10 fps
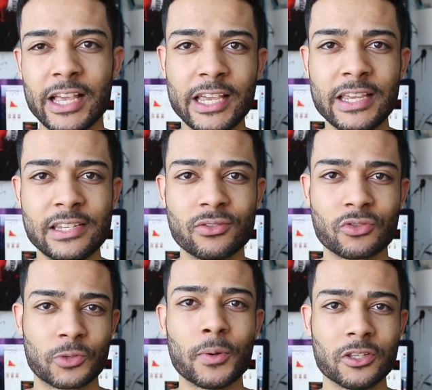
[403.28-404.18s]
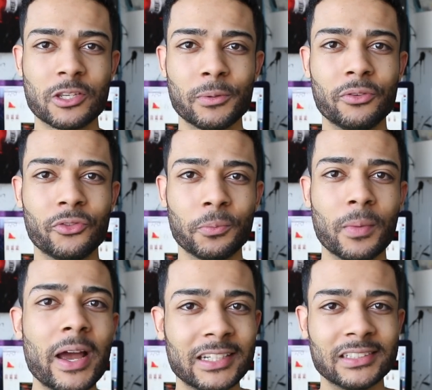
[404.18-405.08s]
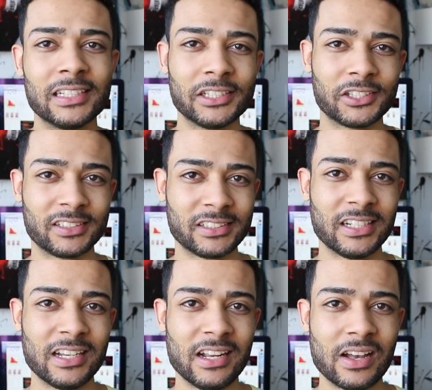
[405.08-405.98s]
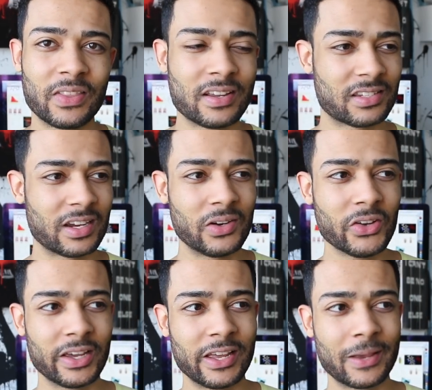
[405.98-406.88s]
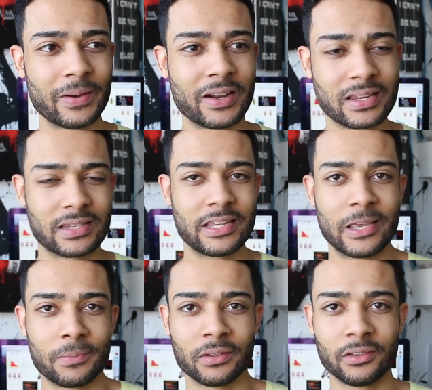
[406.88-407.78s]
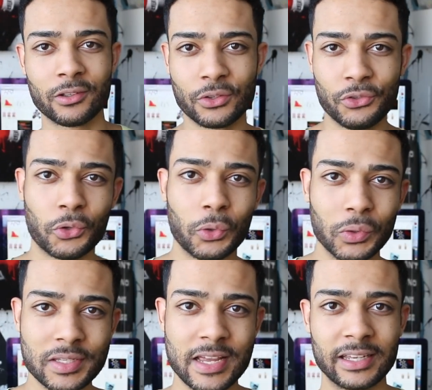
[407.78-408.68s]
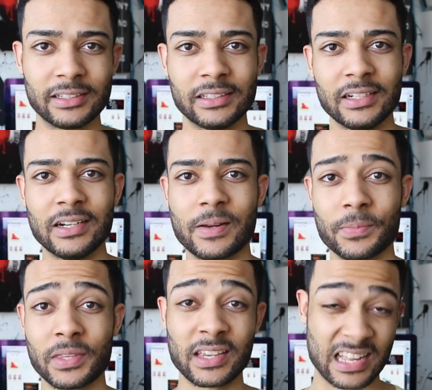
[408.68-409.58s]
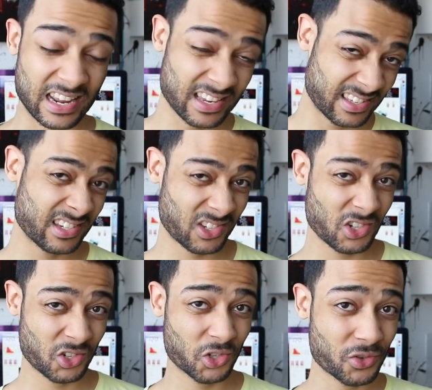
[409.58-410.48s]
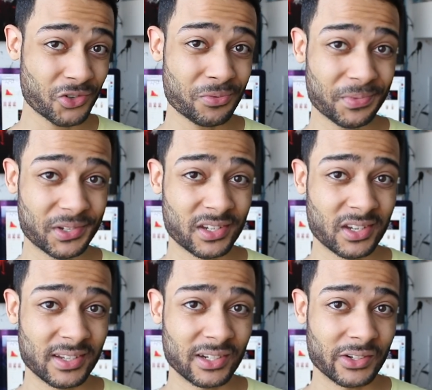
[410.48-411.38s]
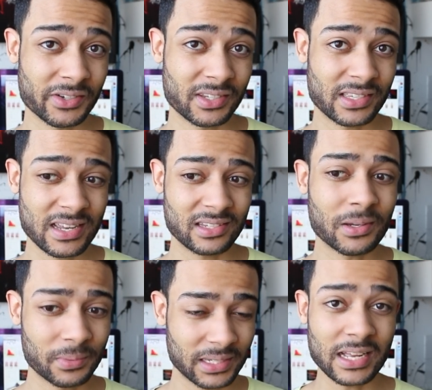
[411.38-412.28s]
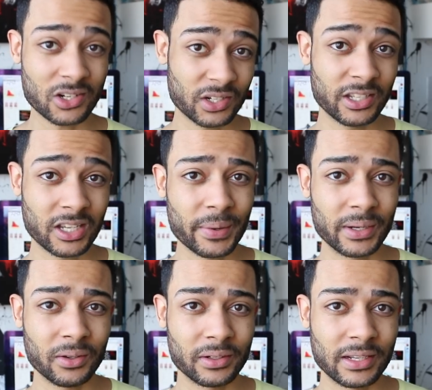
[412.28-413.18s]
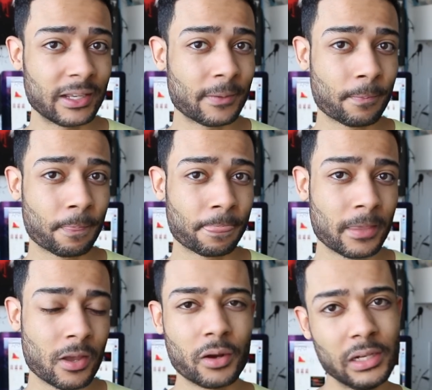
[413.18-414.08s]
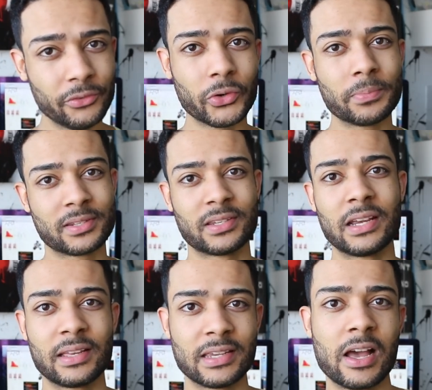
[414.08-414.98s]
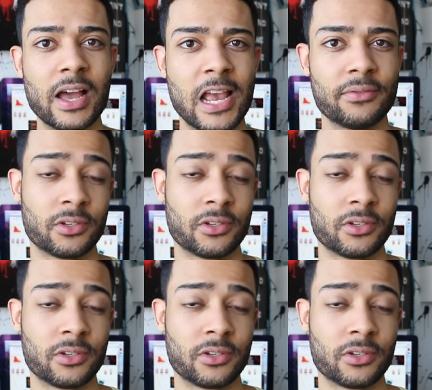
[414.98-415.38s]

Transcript: he's responsible for my condition. Then as I look at him and I see him contorting, I'm thinking, is this the shrooms? Or is there something actually going on here? Only for him to say that, yeah, I have